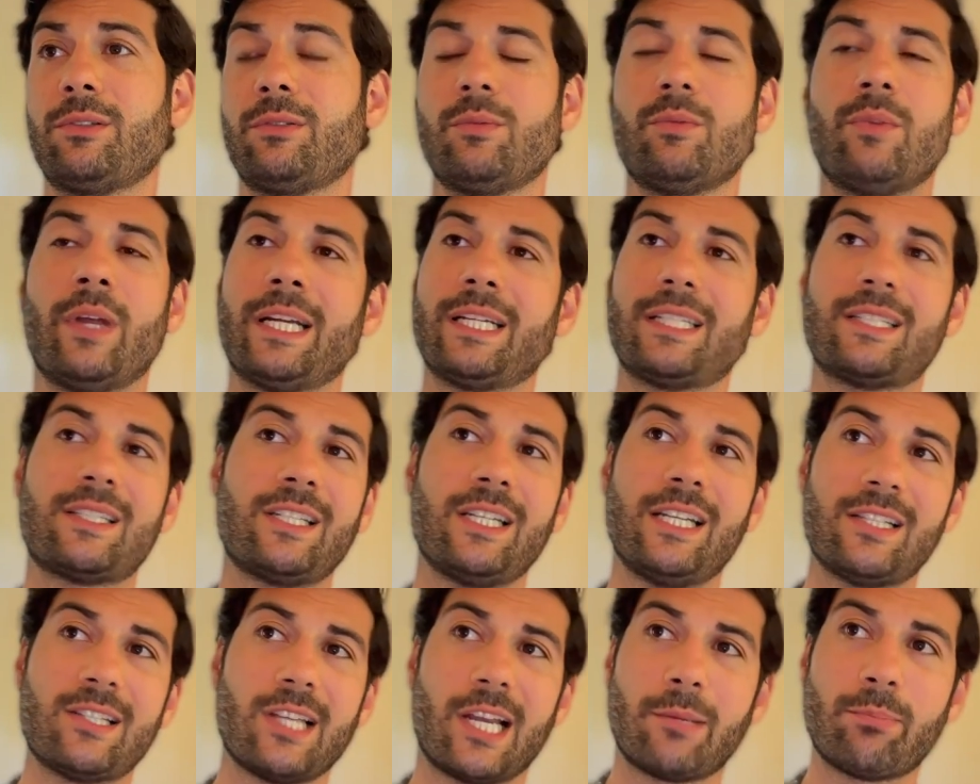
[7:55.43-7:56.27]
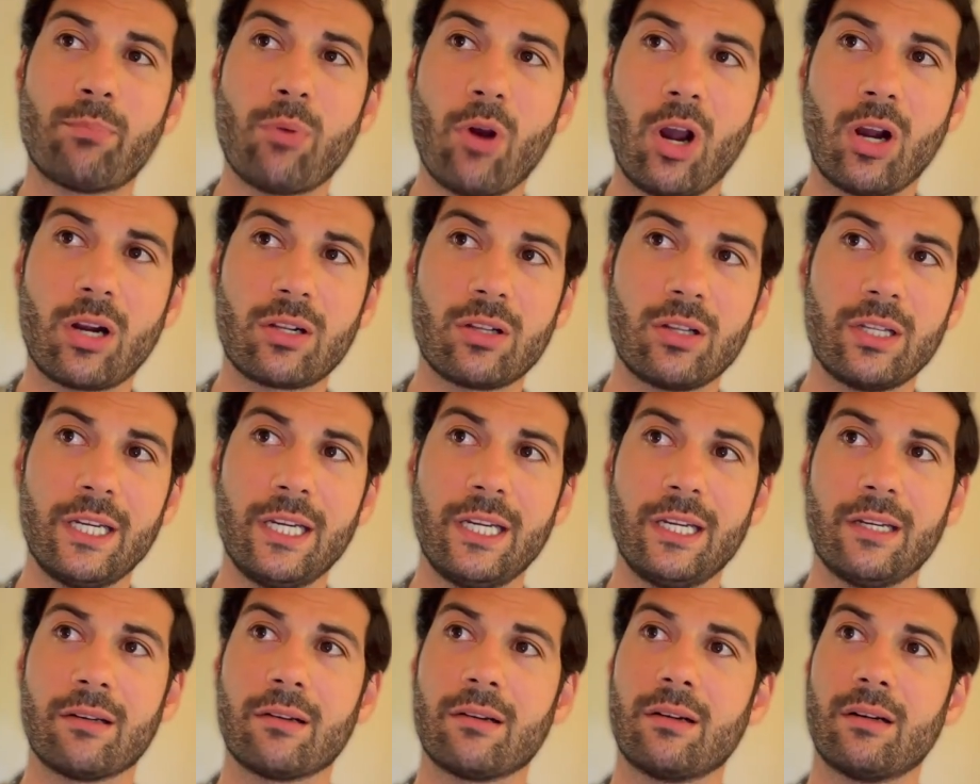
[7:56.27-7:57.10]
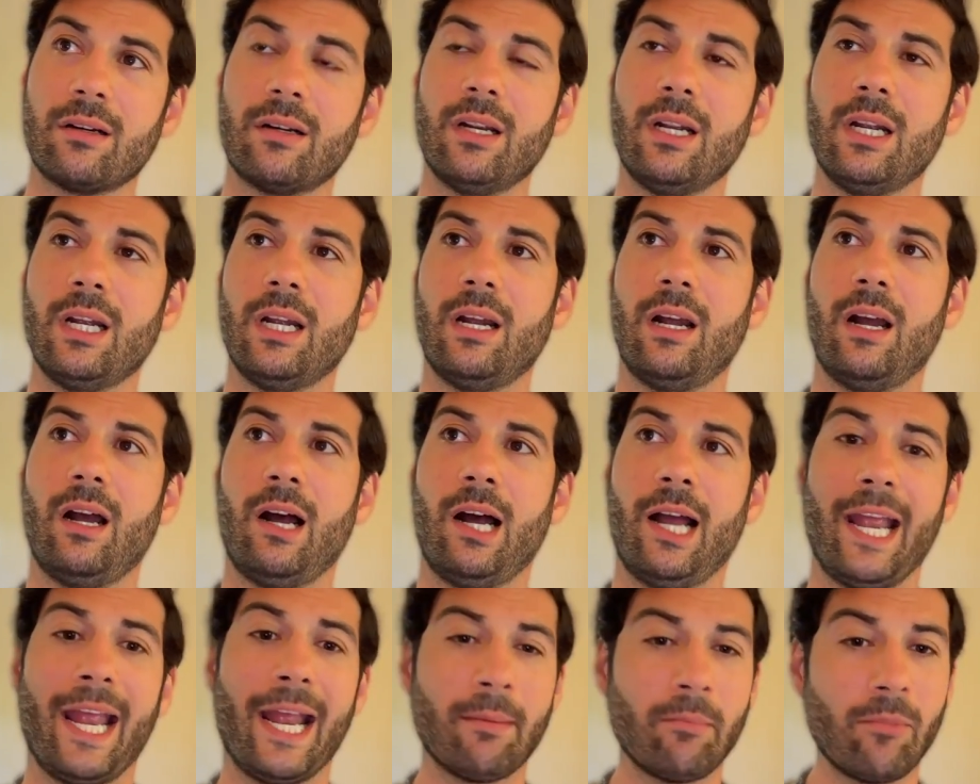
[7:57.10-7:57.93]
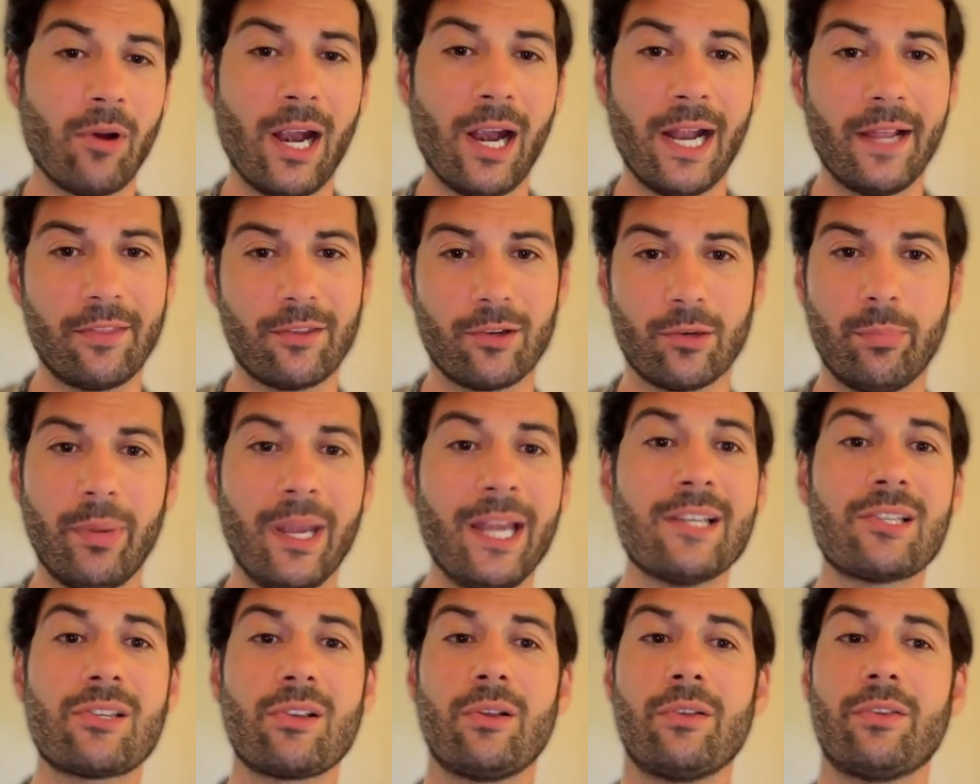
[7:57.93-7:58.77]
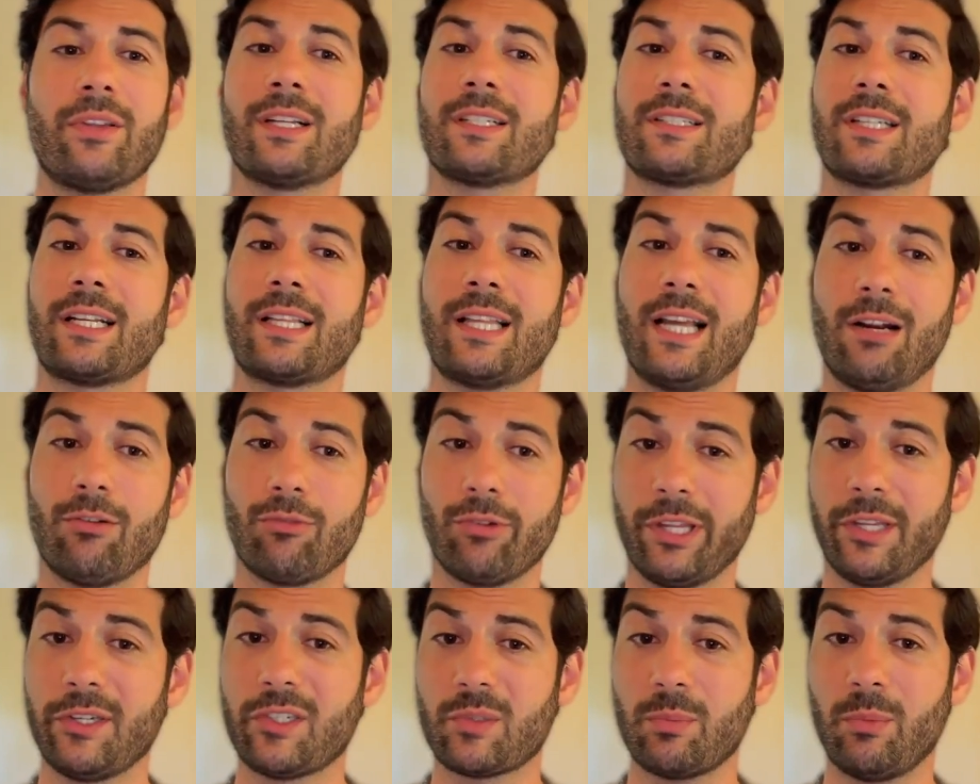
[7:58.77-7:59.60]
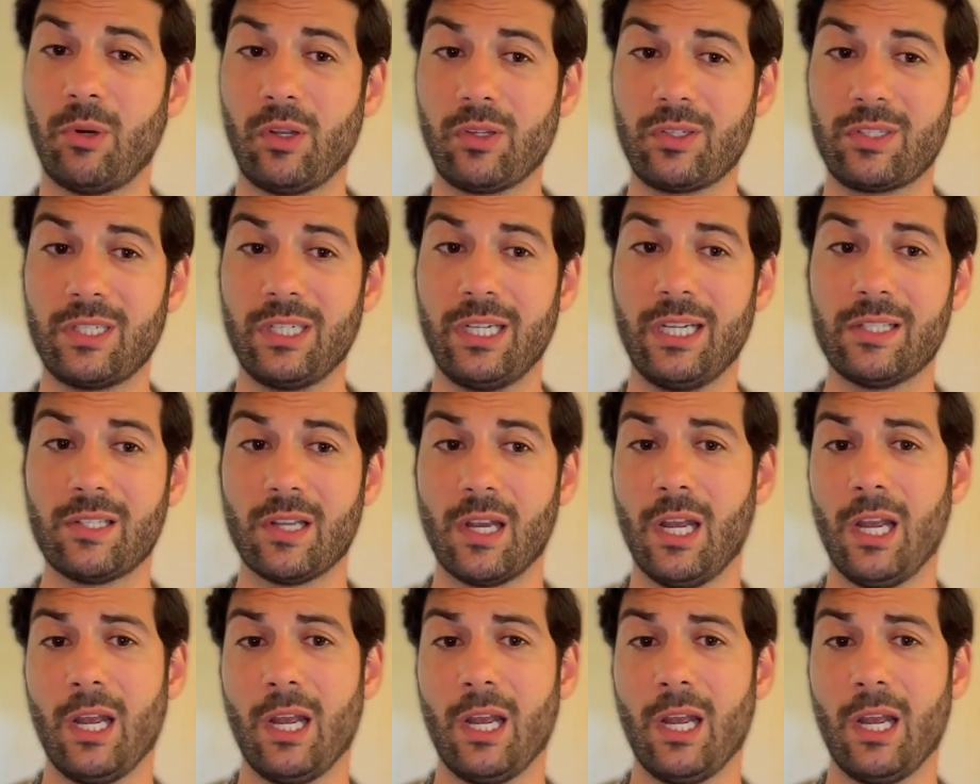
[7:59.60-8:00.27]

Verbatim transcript: like seeds like broccoli or uh, amaranth or basil, things like that, really small seeds,